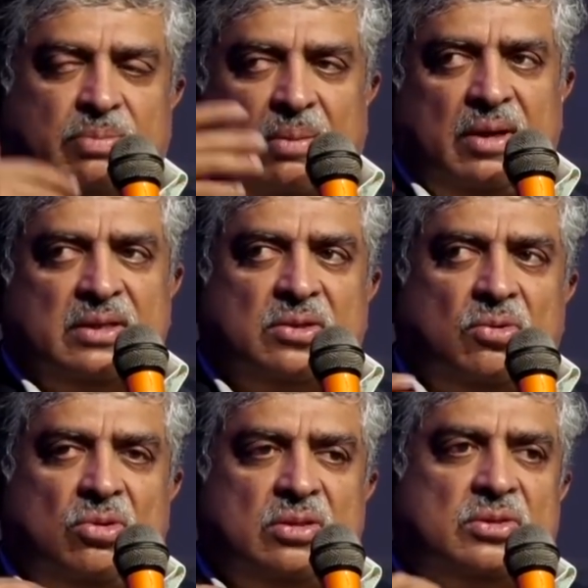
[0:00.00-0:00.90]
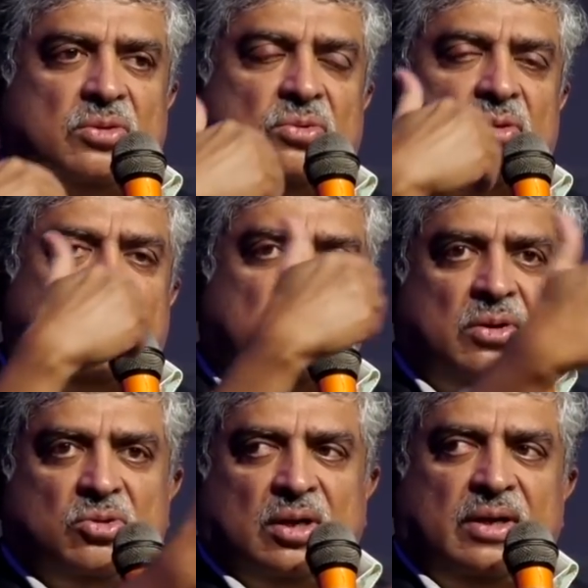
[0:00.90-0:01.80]
public schools, through
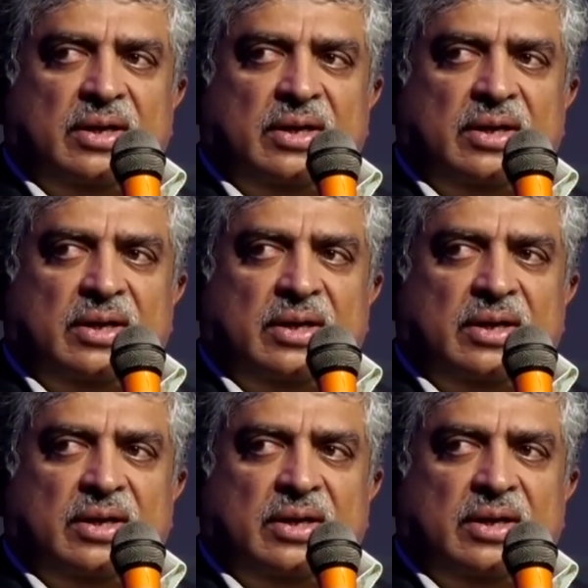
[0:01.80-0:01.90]
tuition